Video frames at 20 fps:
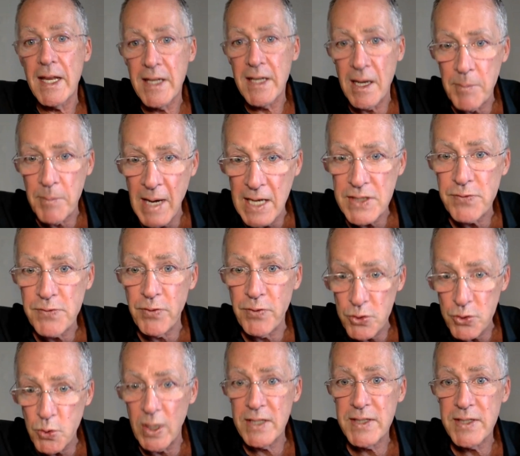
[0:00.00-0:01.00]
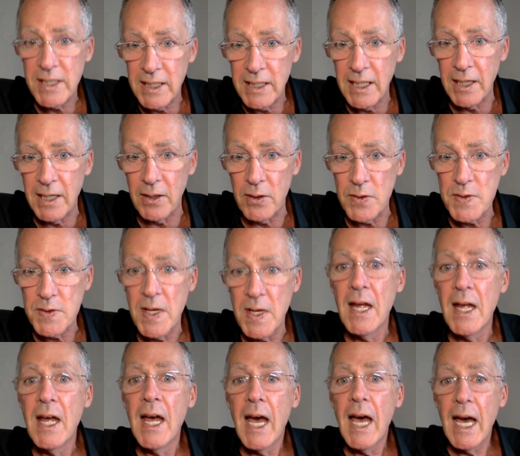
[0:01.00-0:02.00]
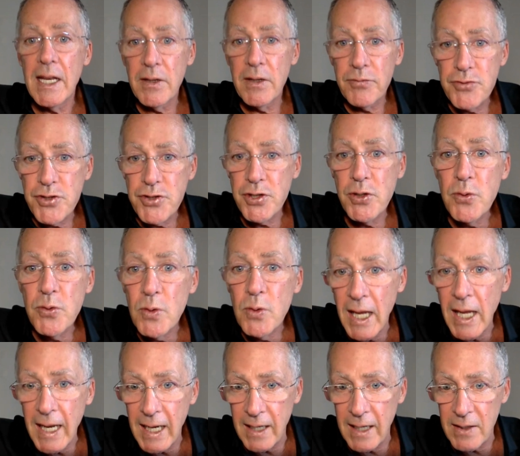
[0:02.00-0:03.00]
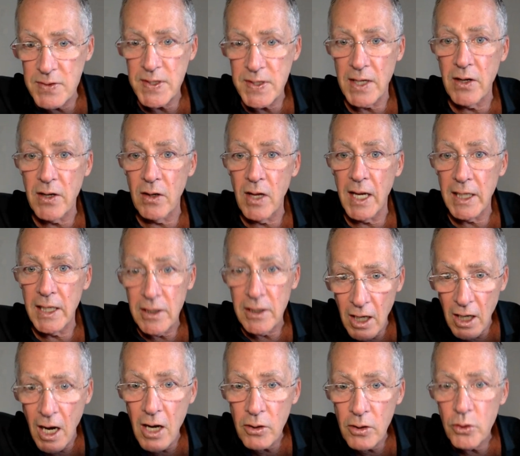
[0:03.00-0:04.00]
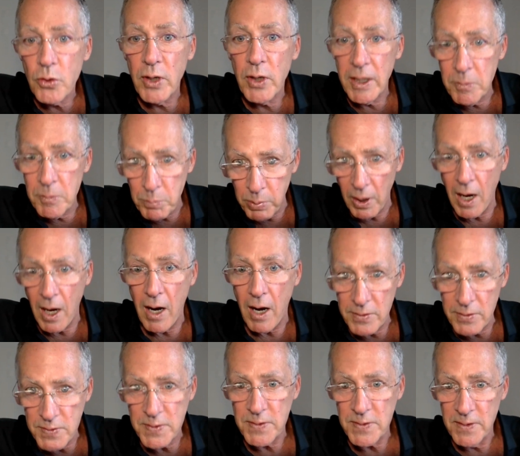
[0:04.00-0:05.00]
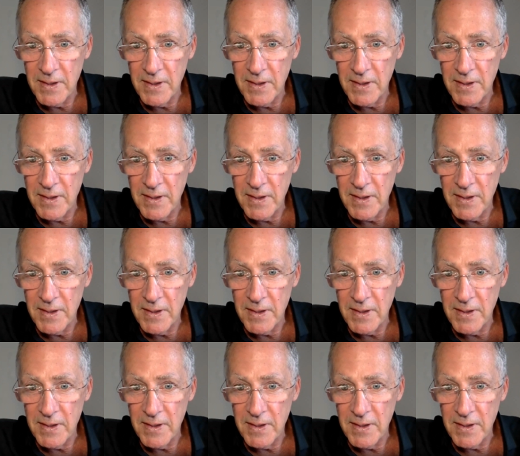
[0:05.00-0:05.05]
MS for 20 years and have 2 legs that are like concrete blocks,